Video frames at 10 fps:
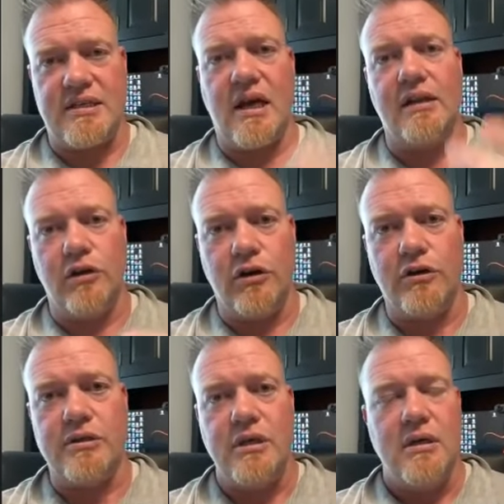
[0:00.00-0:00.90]
that I
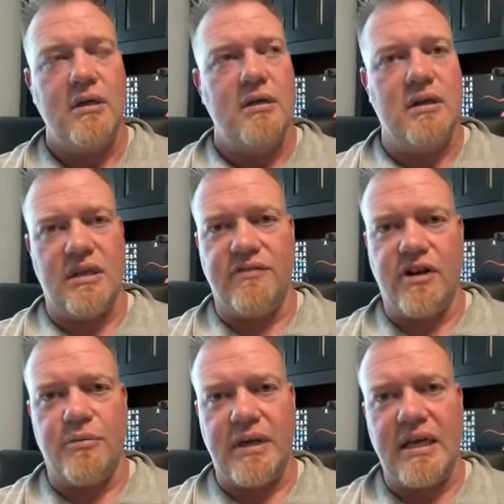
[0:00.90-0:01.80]
learned in the
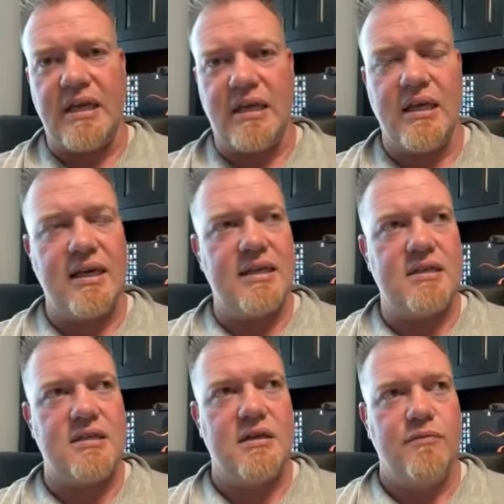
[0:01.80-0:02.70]
very beginning
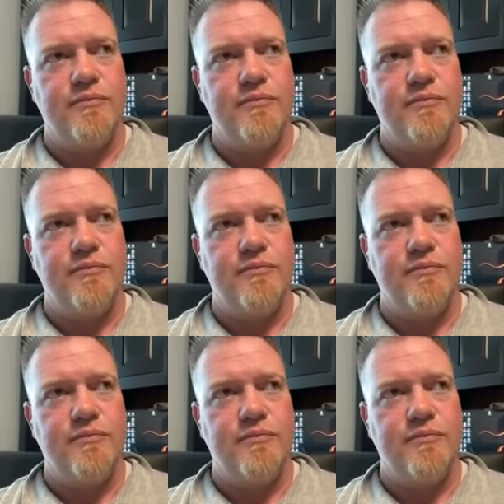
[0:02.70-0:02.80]
is